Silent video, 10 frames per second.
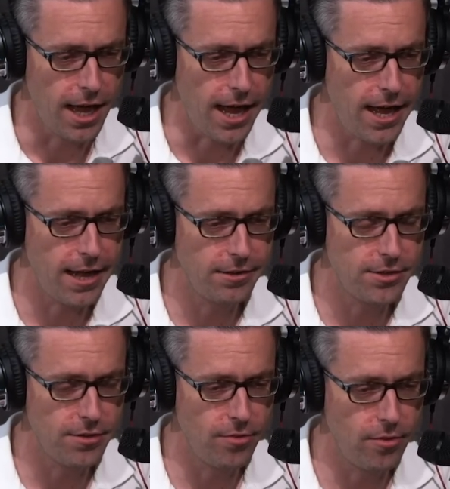
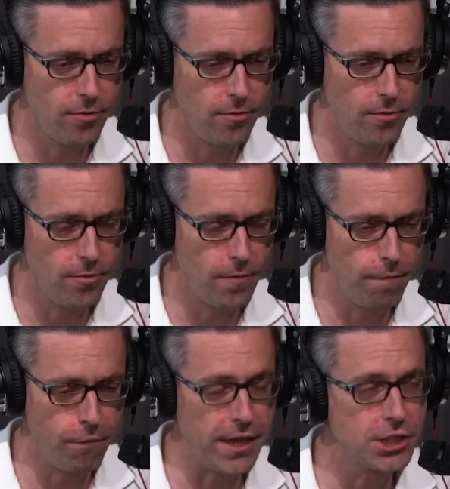and
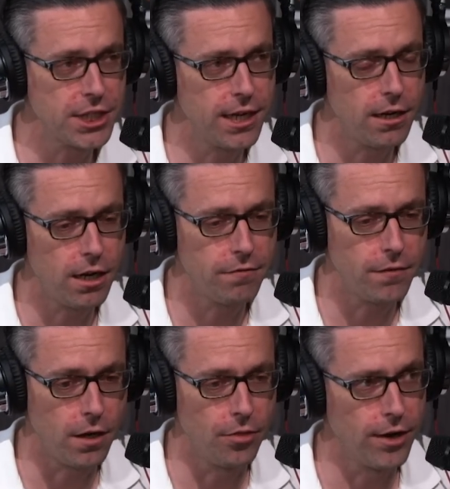finishing it
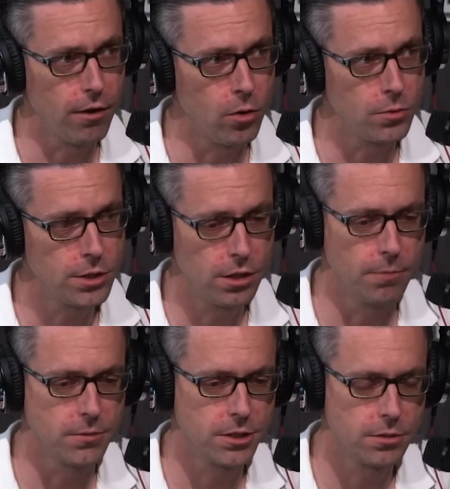off on their own
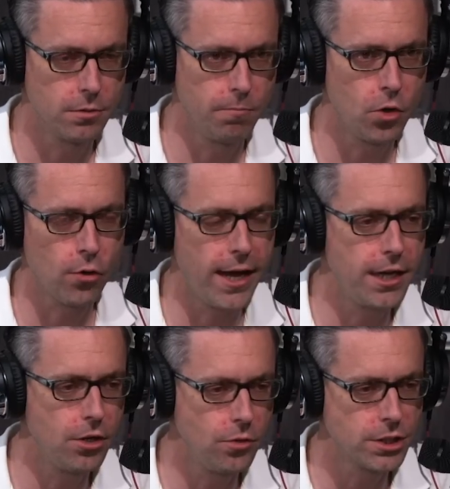terms, or
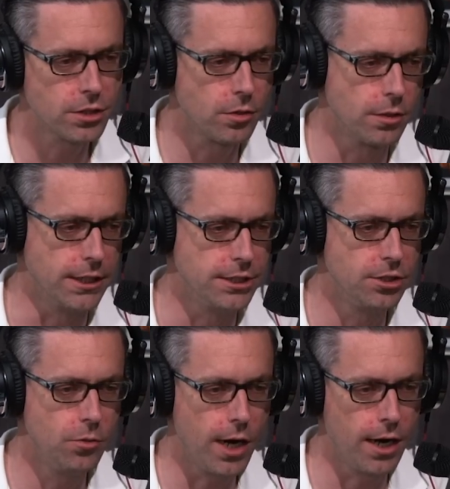creating new stories,
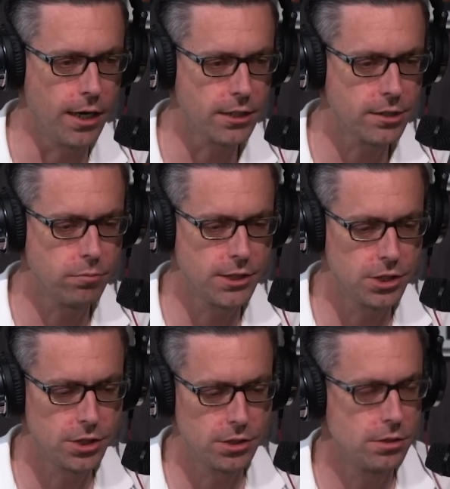new arcs,
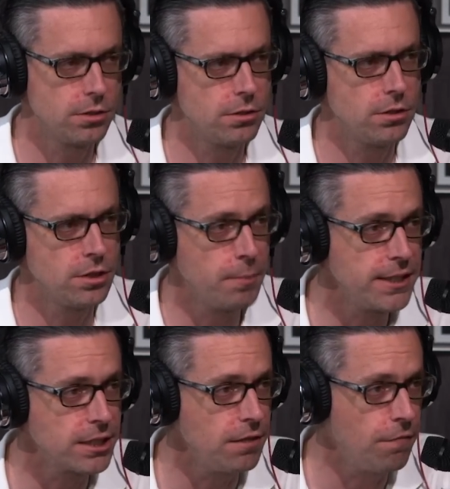which is
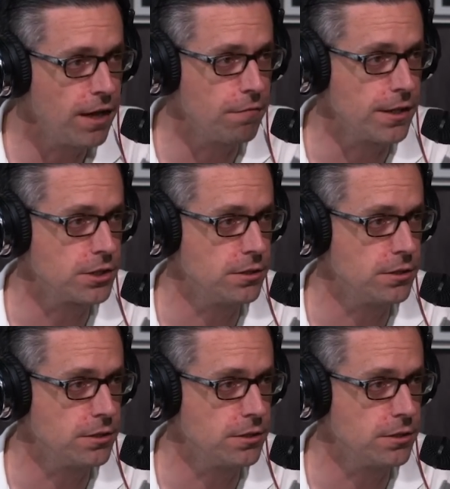basically fan fiction?